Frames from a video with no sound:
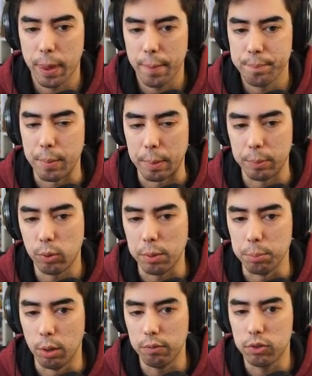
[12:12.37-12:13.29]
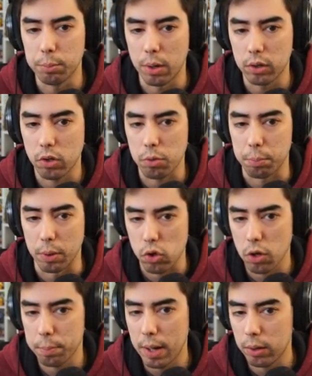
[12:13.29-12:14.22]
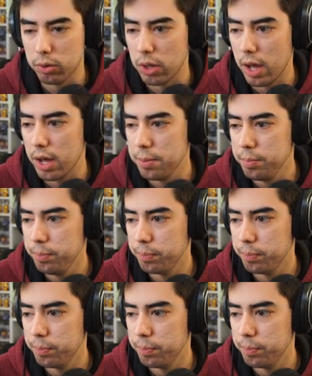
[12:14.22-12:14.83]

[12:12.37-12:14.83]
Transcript: maybe we move Demarcus Bishop outside.